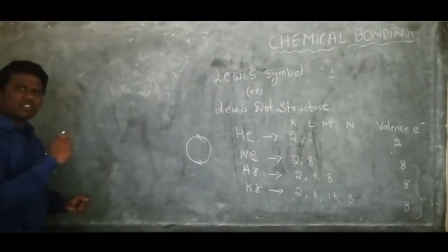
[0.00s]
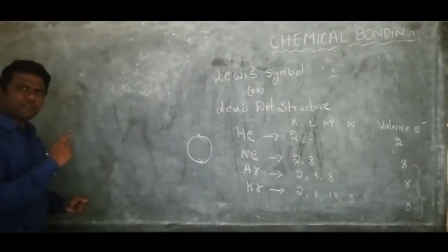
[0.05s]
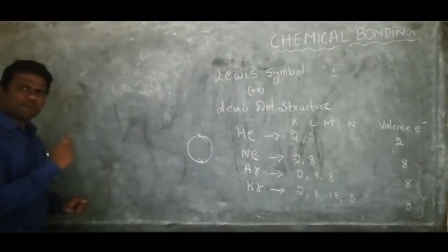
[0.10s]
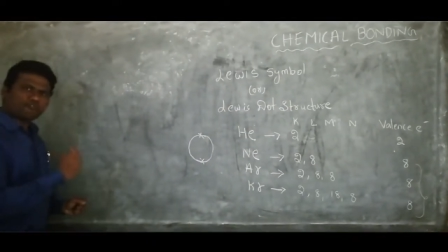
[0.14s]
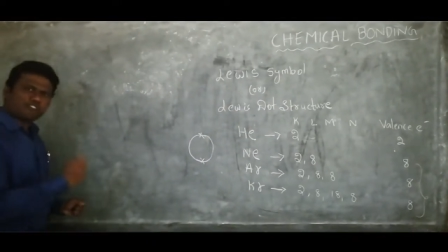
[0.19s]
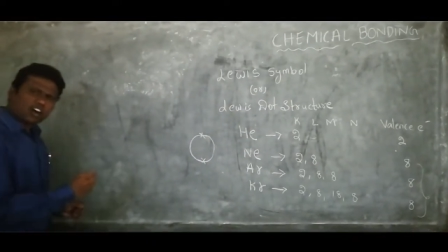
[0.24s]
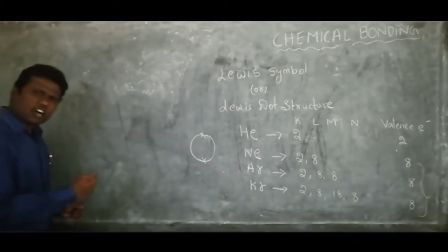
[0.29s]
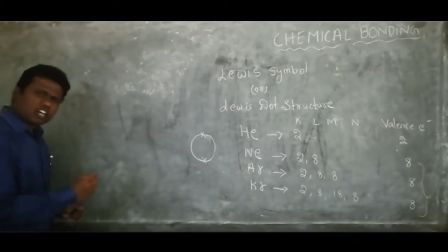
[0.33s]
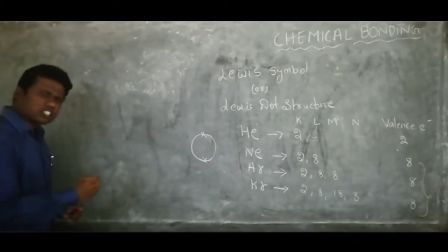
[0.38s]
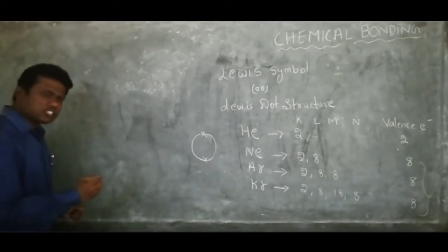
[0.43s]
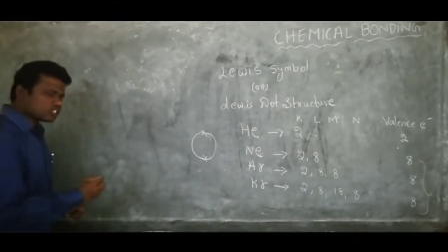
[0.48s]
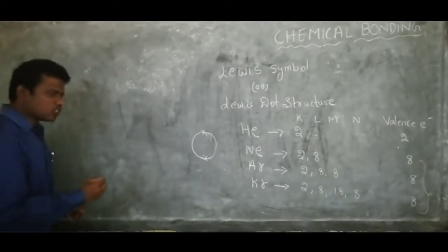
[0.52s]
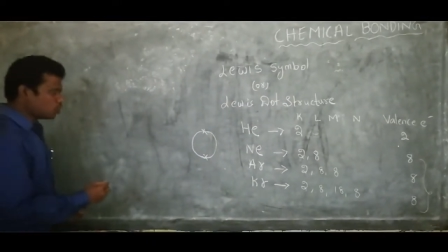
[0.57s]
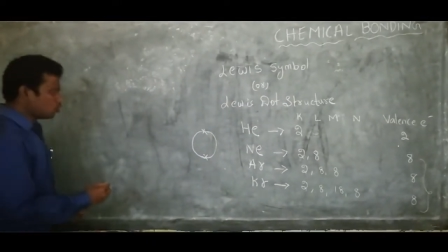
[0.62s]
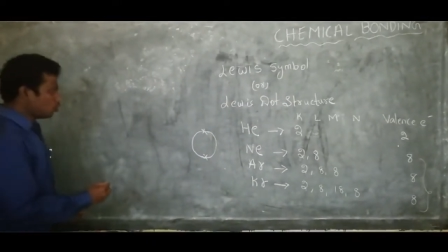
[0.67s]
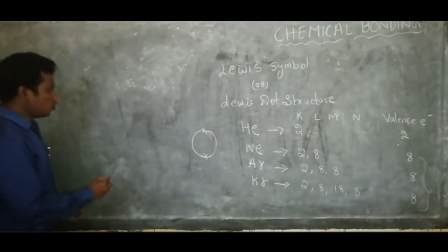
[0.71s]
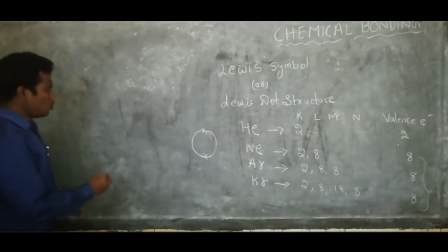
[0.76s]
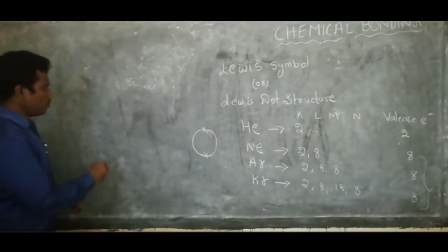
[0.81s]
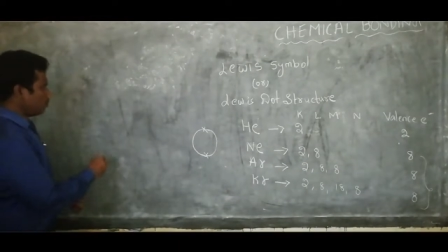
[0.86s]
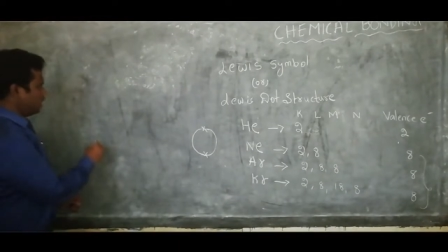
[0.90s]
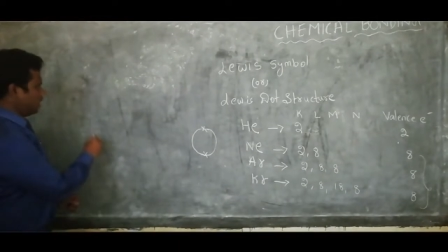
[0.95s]
the
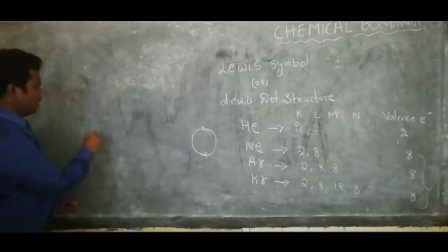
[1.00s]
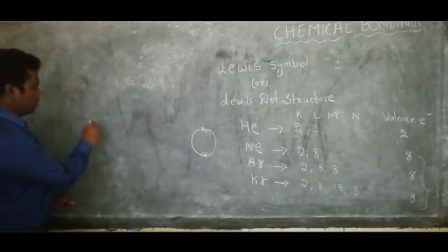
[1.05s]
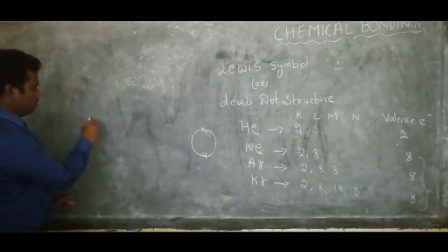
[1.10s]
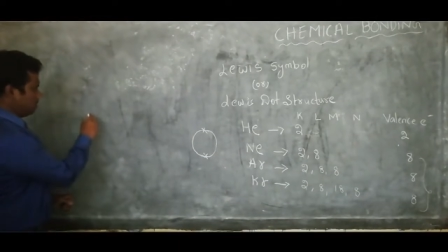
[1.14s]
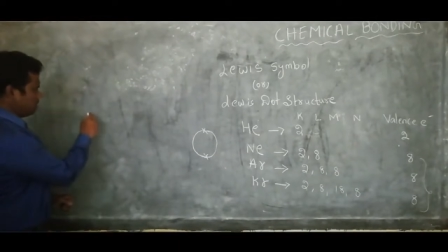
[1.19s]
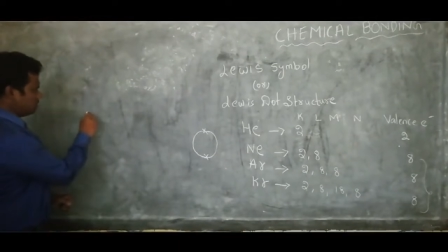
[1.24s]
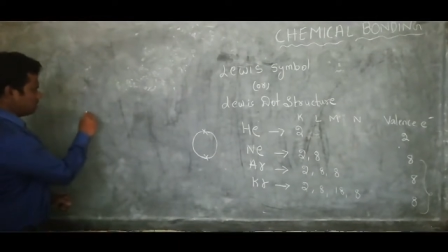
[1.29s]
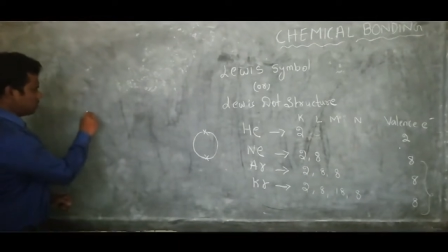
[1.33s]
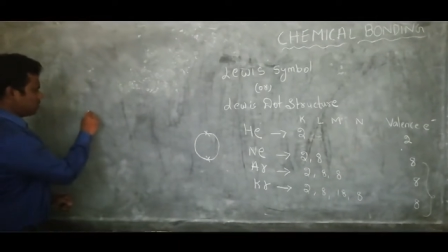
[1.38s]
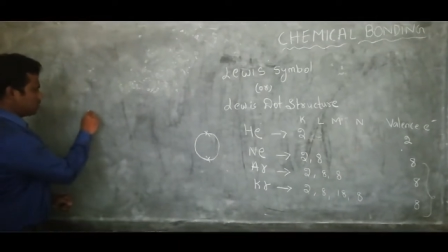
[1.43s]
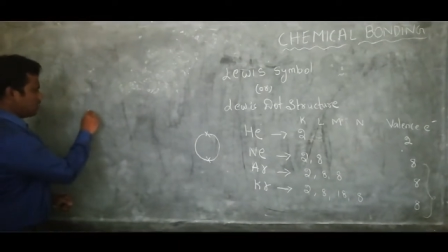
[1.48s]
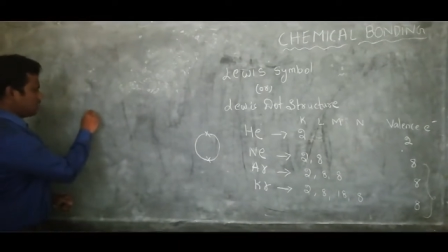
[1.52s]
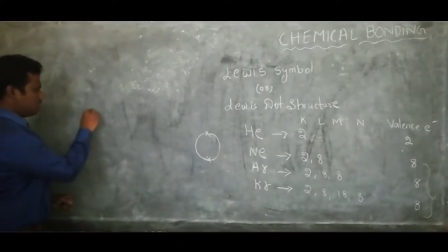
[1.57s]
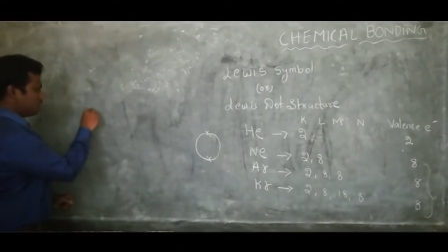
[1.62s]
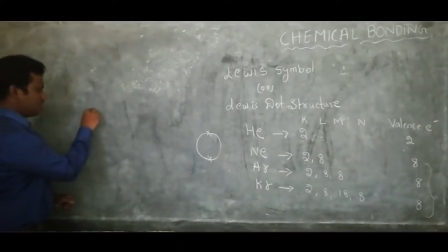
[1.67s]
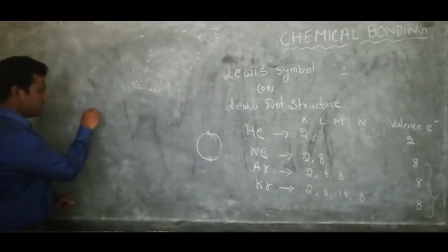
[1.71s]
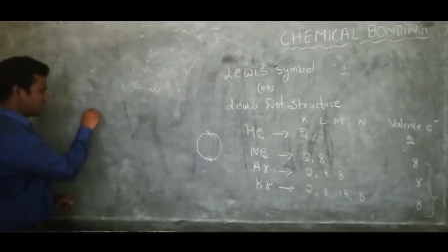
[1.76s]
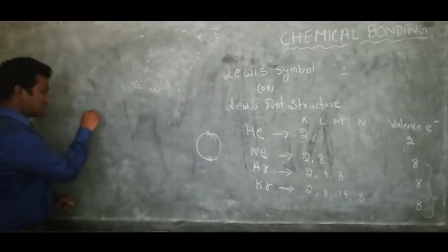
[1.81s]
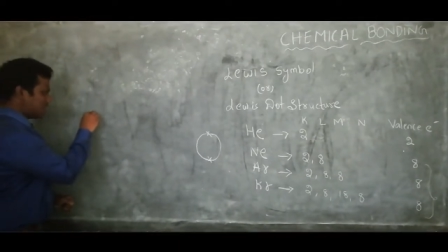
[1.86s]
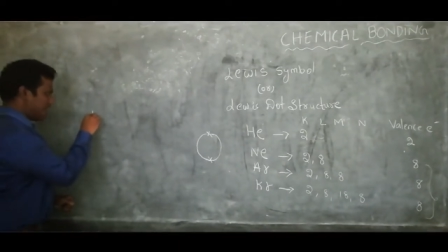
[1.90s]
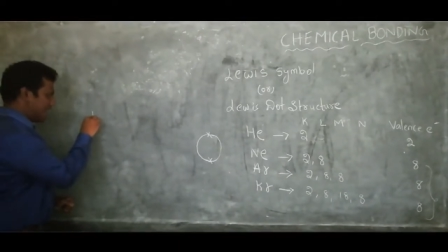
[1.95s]
first group elements
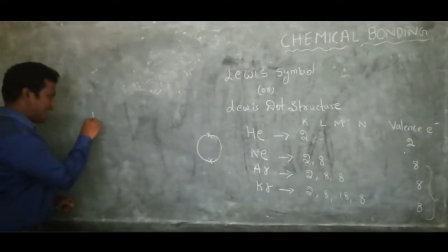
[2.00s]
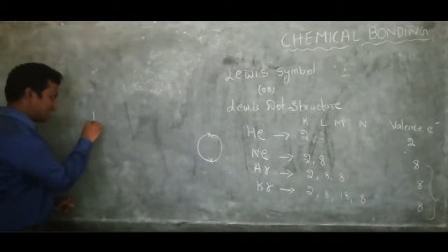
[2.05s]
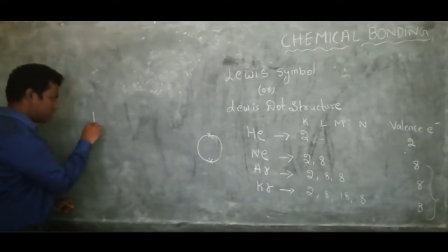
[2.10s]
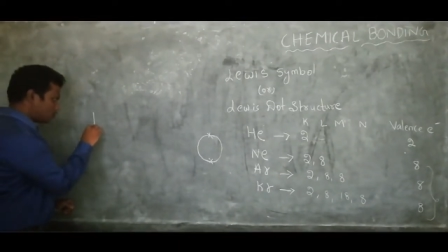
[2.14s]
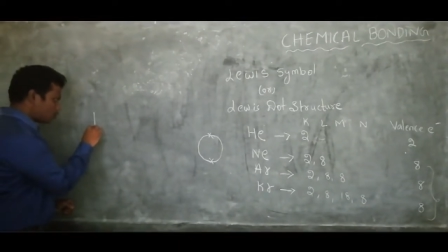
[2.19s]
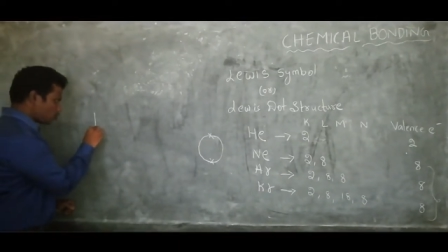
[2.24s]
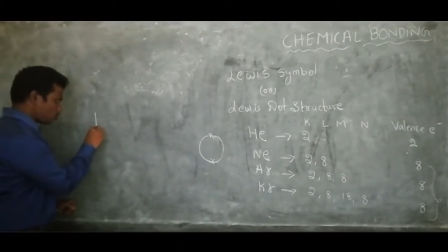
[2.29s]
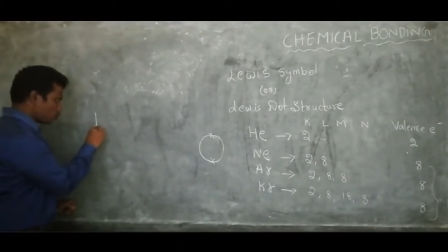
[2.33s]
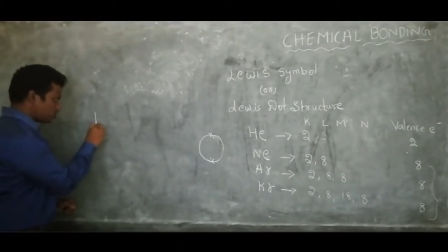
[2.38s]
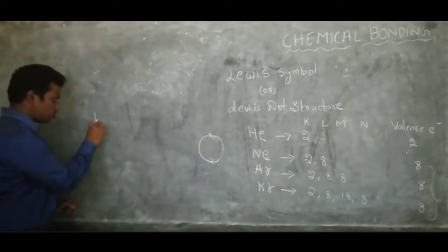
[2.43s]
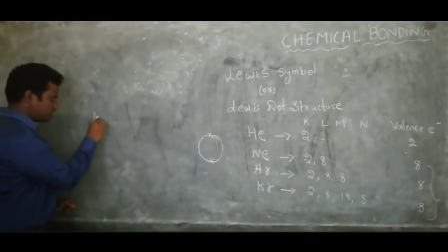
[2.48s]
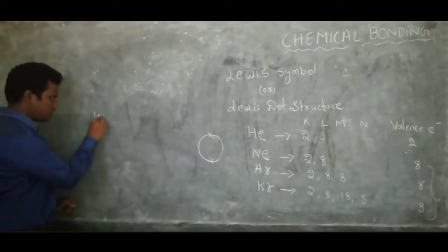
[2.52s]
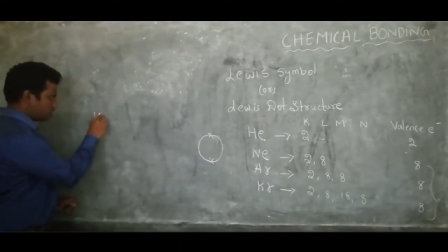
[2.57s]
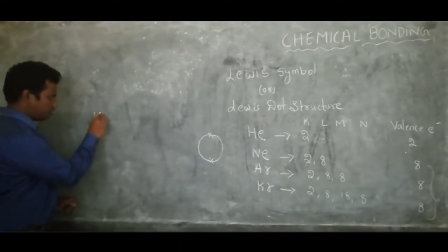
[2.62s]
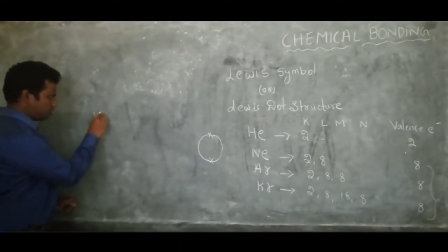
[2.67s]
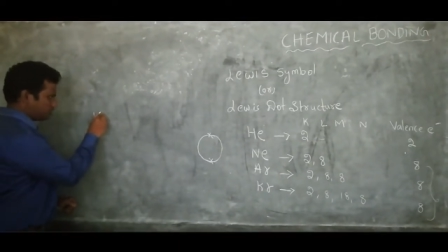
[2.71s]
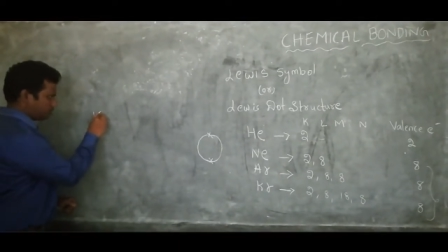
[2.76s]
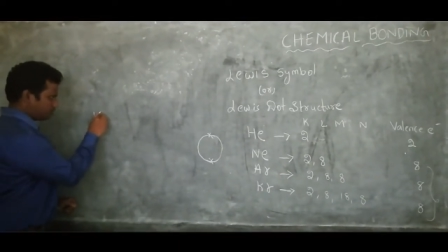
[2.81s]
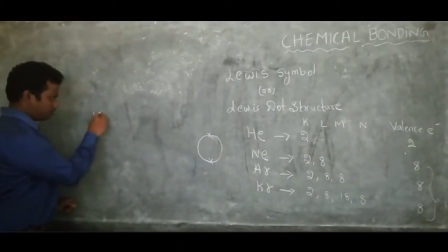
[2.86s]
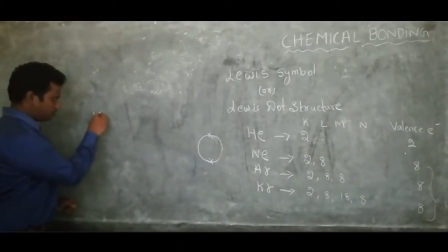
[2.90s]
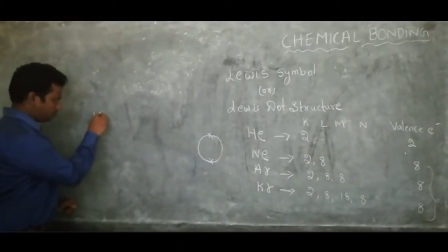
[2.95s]
like
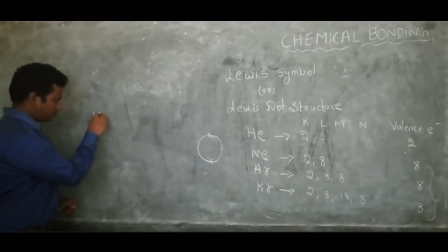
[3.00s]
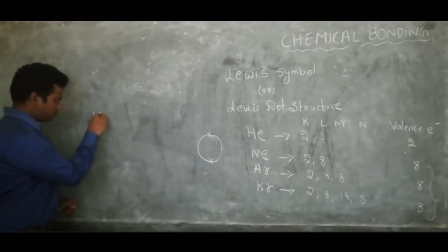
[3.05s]
hydrogen.